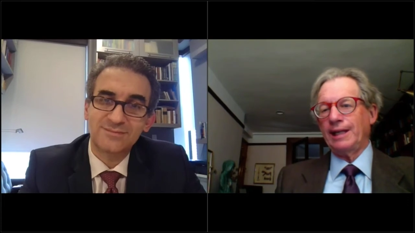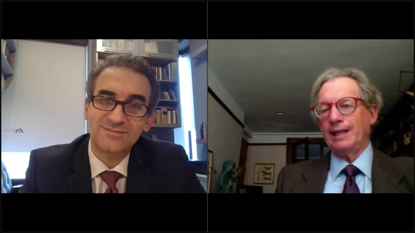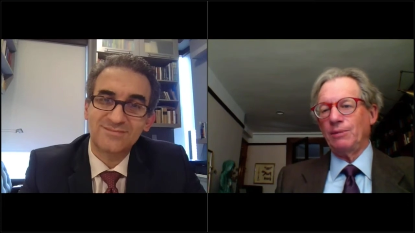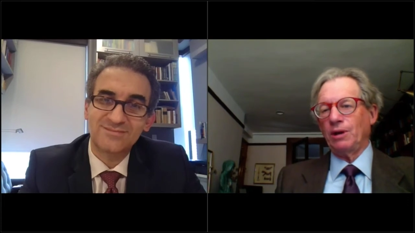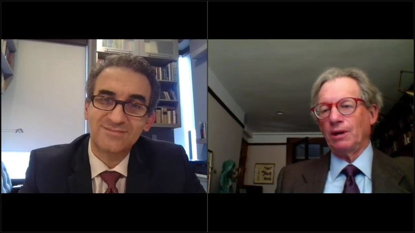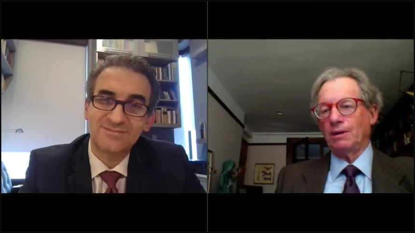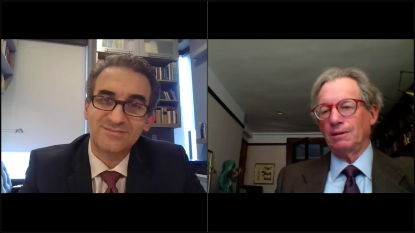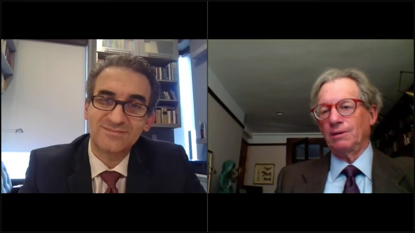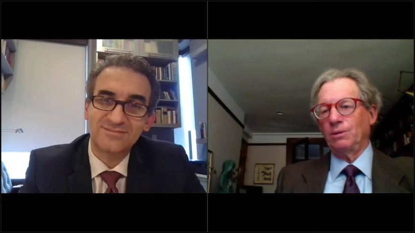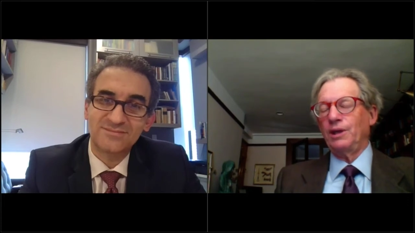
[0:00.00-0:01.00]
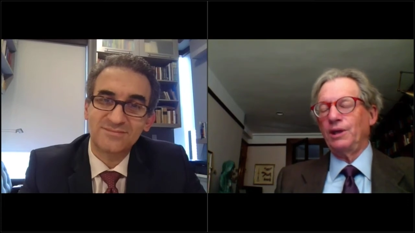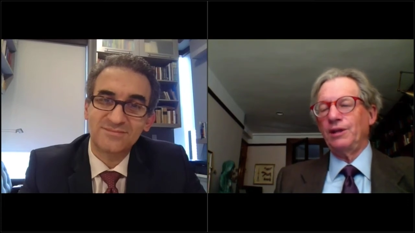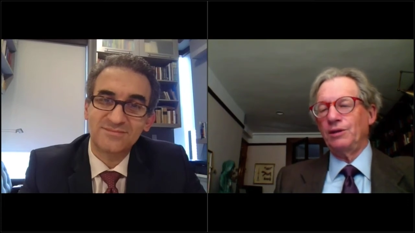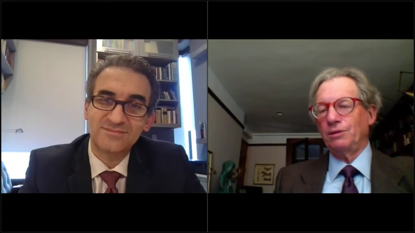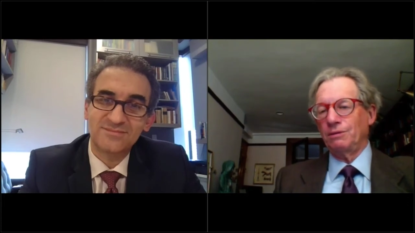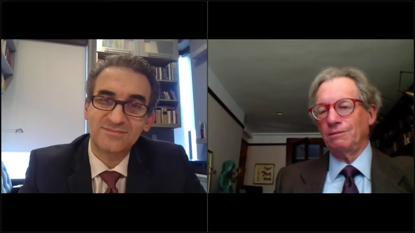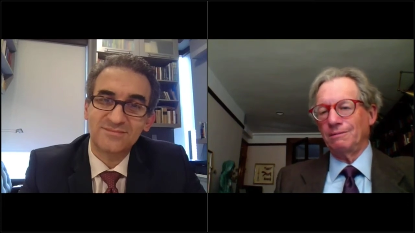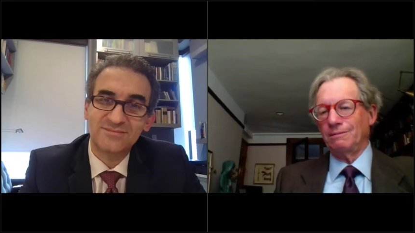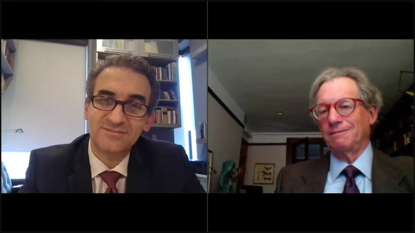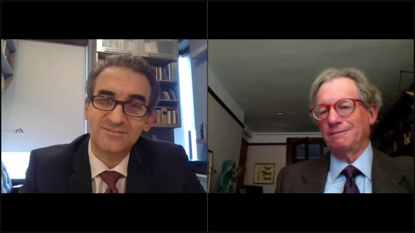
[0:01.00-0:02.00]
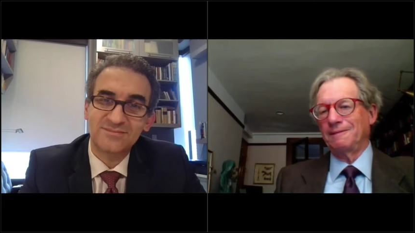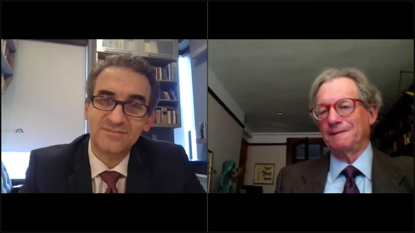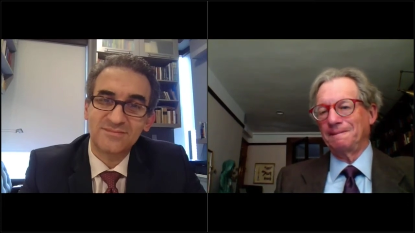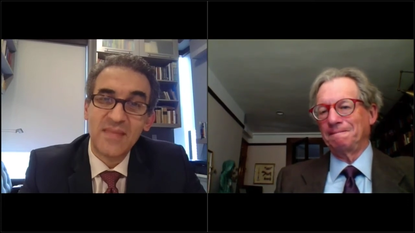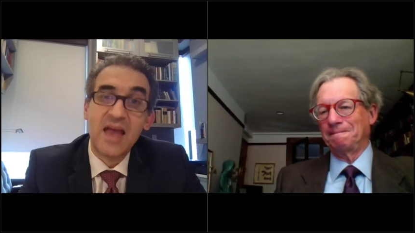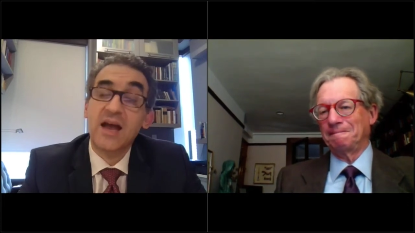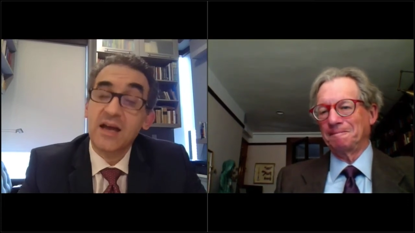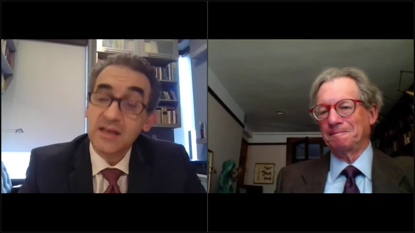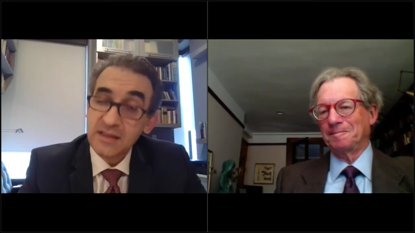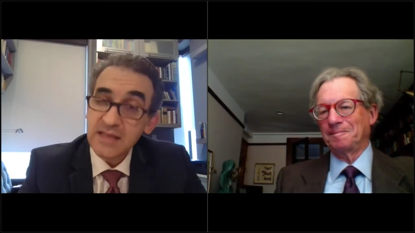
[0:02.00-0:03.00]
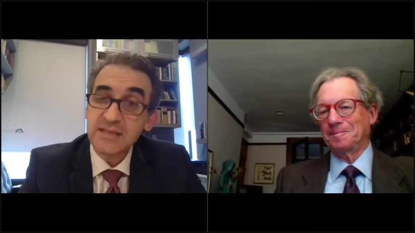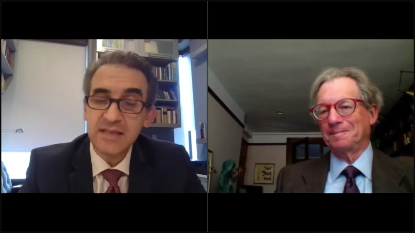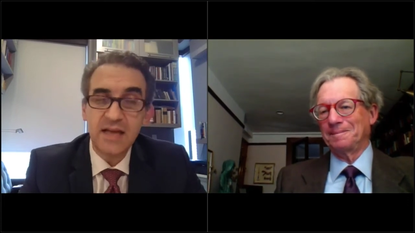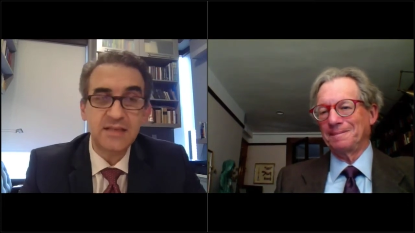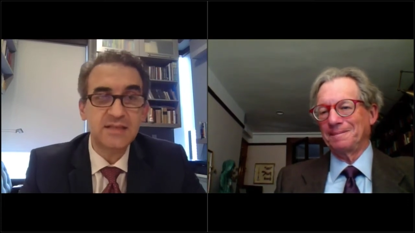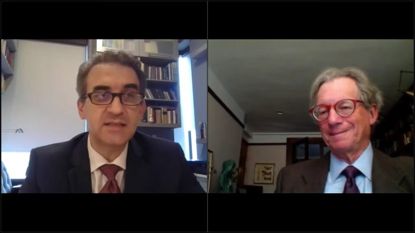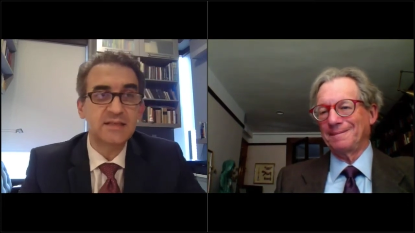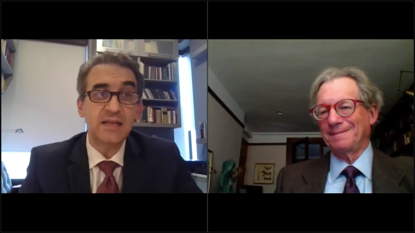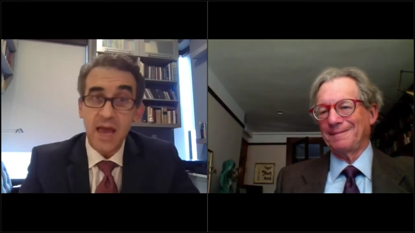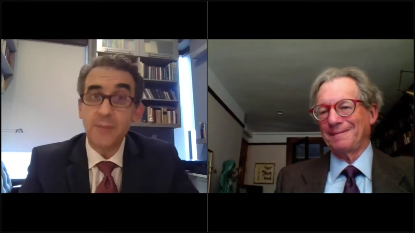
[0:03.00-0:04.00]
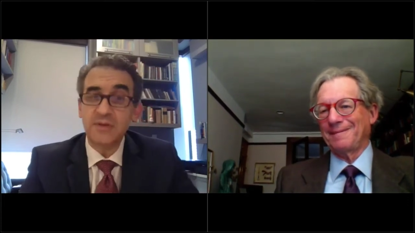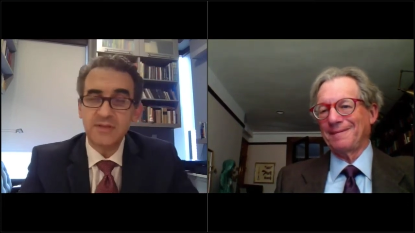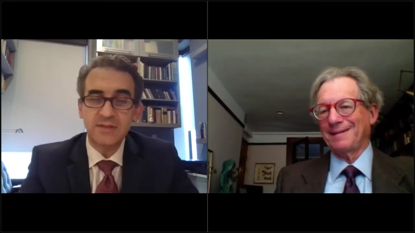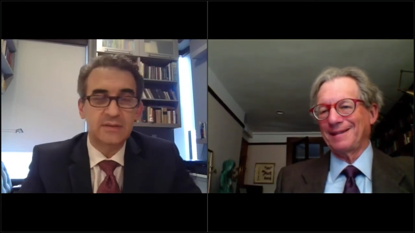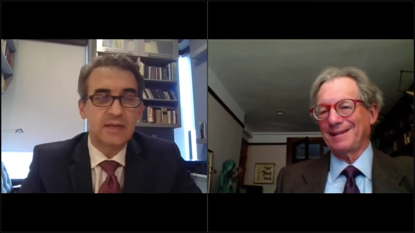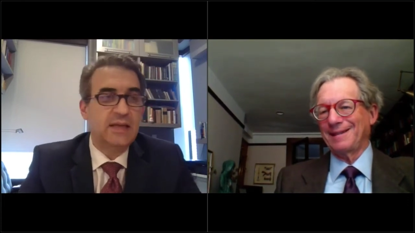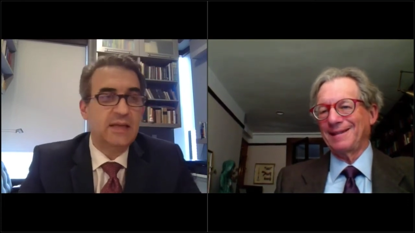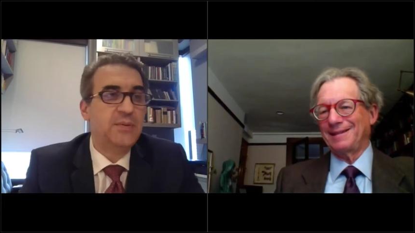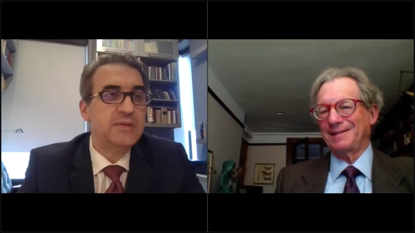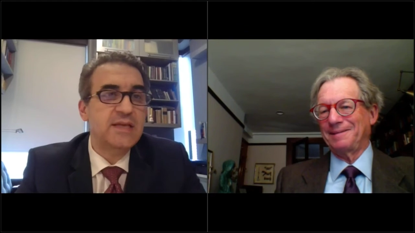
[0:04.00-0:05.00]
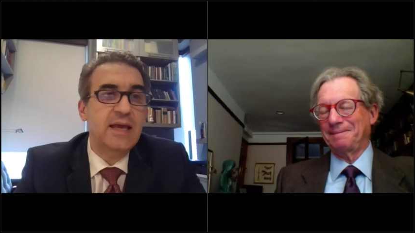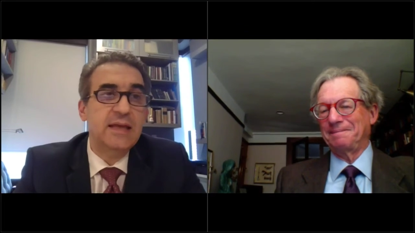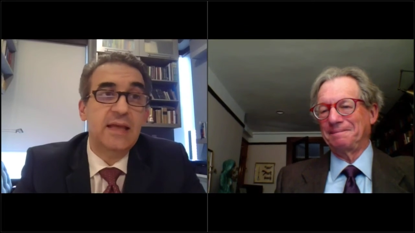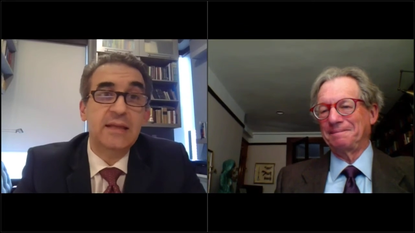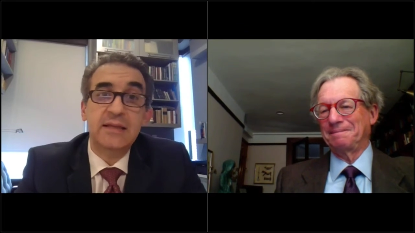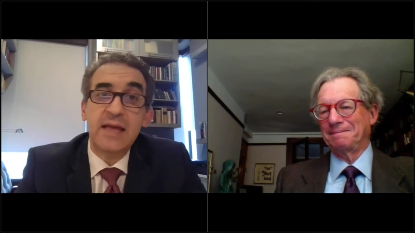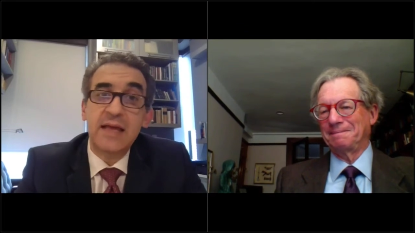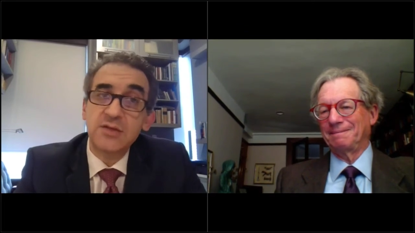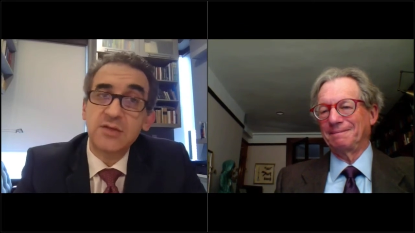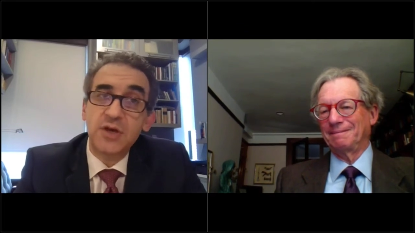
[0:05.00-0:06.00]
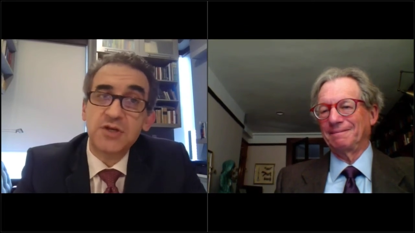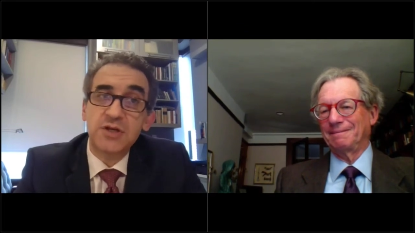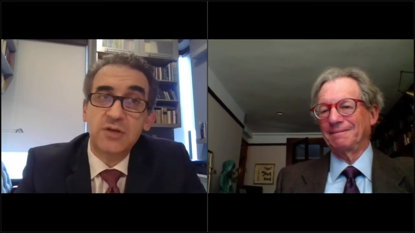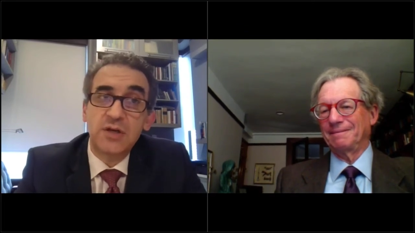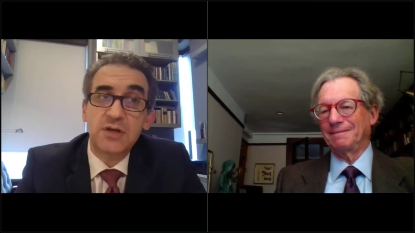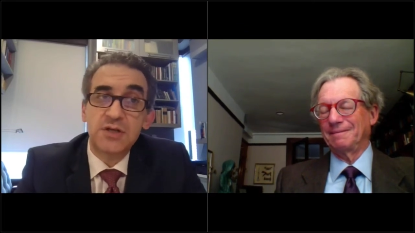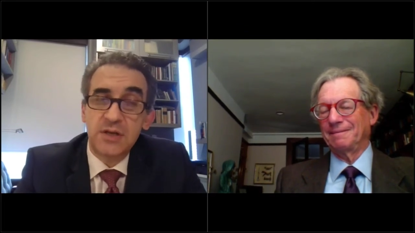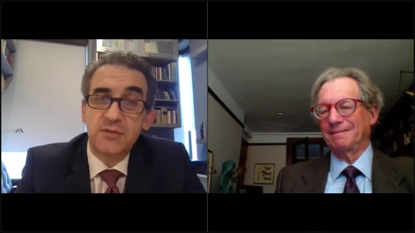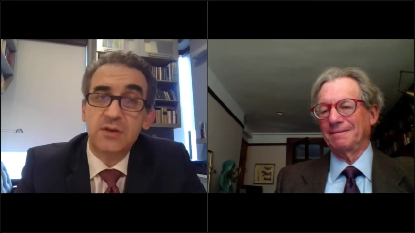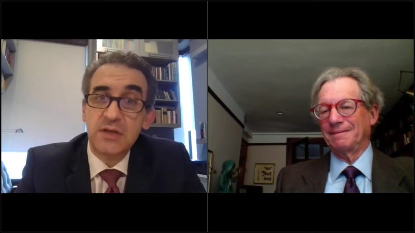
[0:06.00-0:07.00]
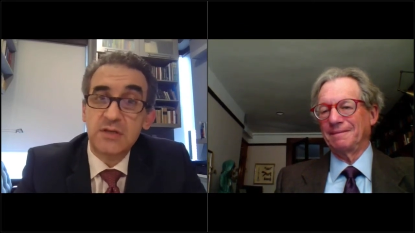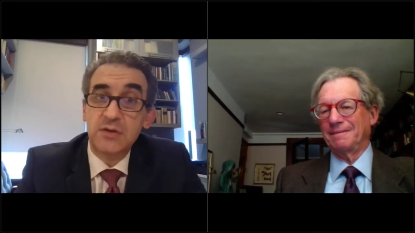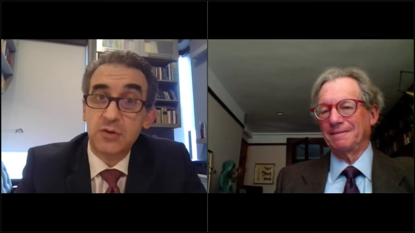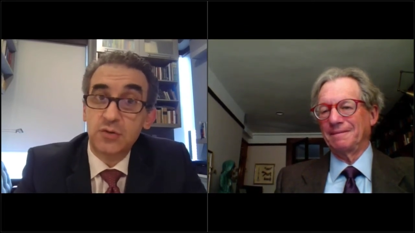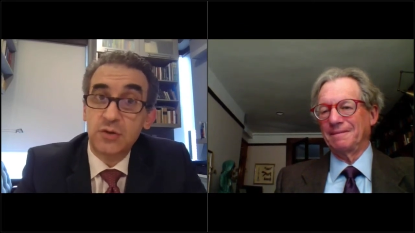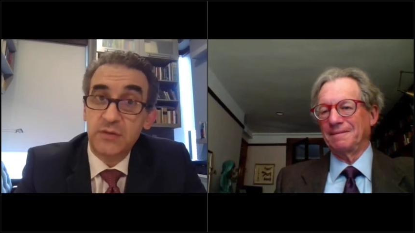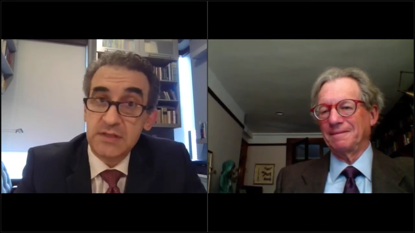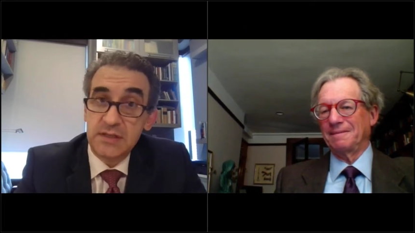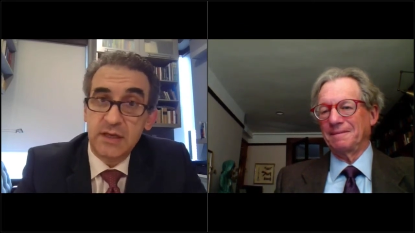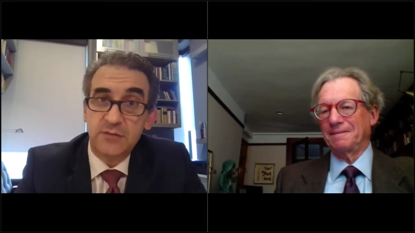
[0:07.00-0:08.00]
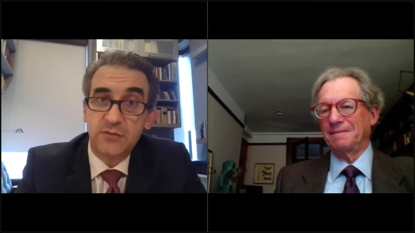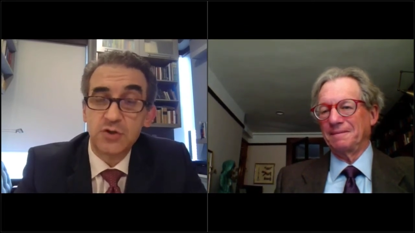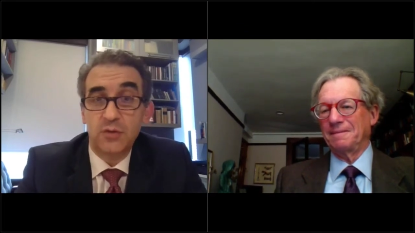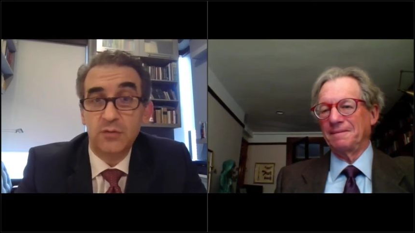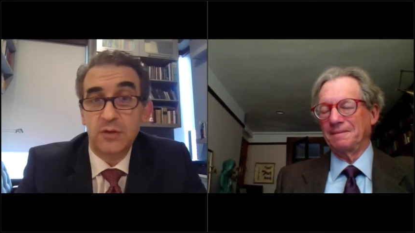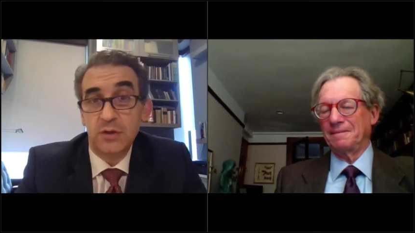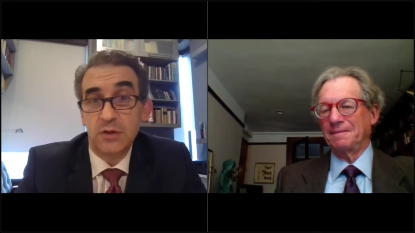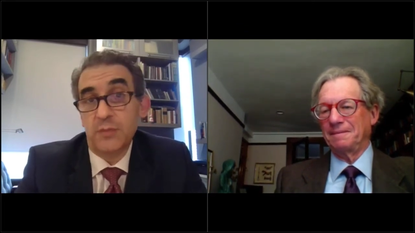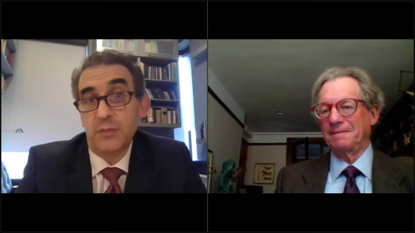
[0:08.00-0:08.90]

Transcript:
Speaker 1: anymore." What do you do?
Speaker 2: That's that's that happens. That happens, and and in that situation, there are several things we need to investigate. First of all, we need to